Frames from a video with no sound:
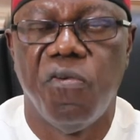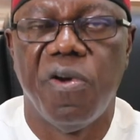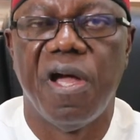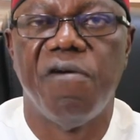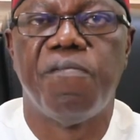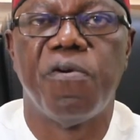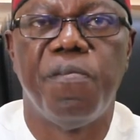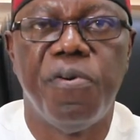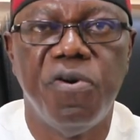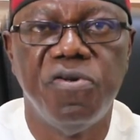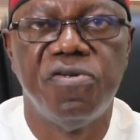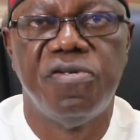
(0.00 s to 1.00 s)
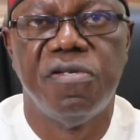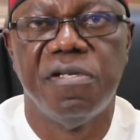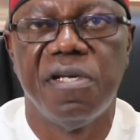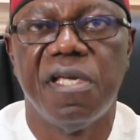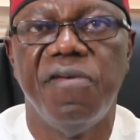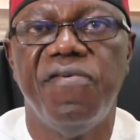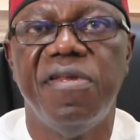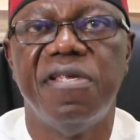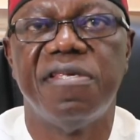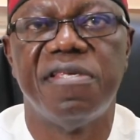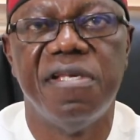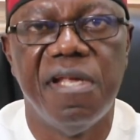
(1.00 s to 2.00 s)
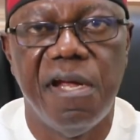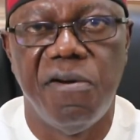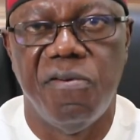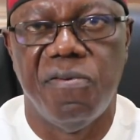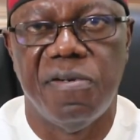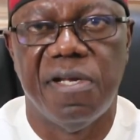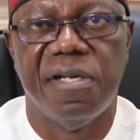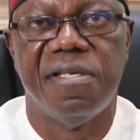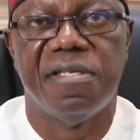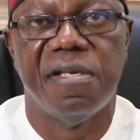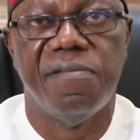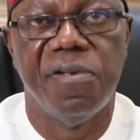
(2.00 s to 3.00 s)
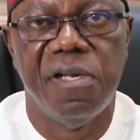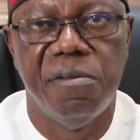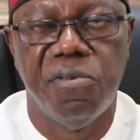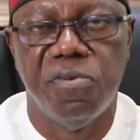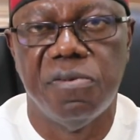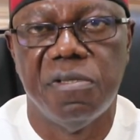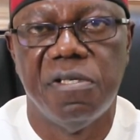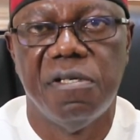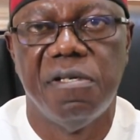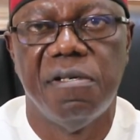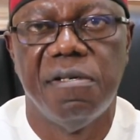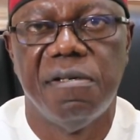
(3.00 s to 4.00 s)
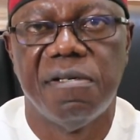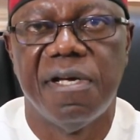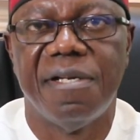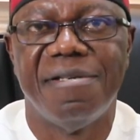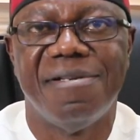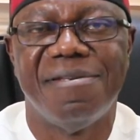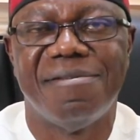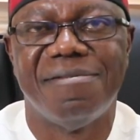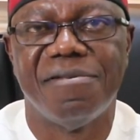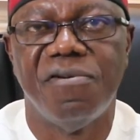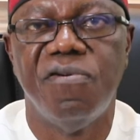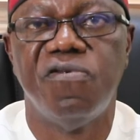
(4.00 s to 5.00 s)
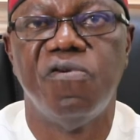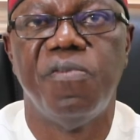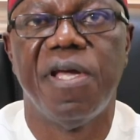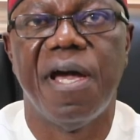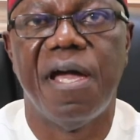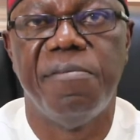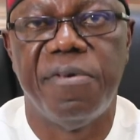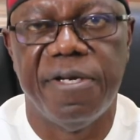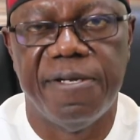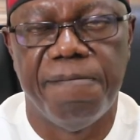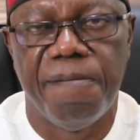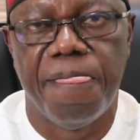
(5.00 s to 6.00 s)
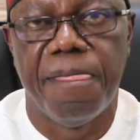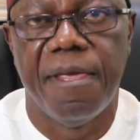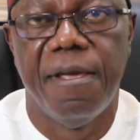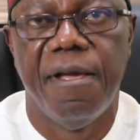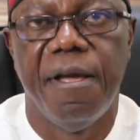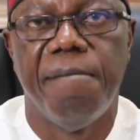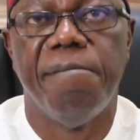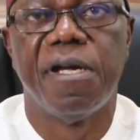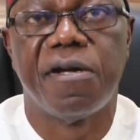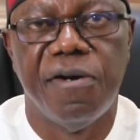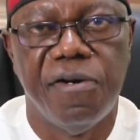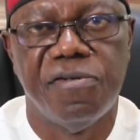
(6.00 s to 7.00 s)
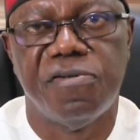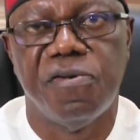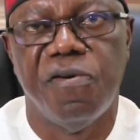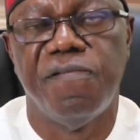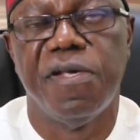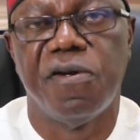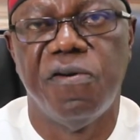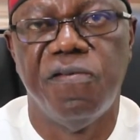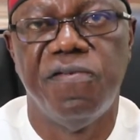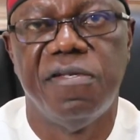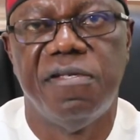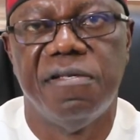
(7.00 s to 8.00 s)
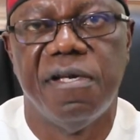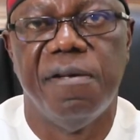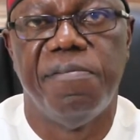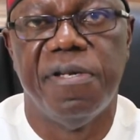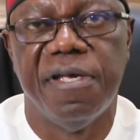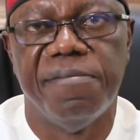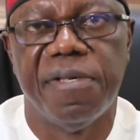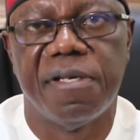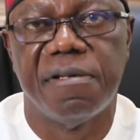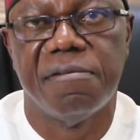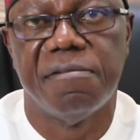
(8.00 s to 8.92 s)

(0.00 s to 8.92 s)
We have proposed, given the scenario that is available, that it is going to be hybrid because of the COVID epidemic.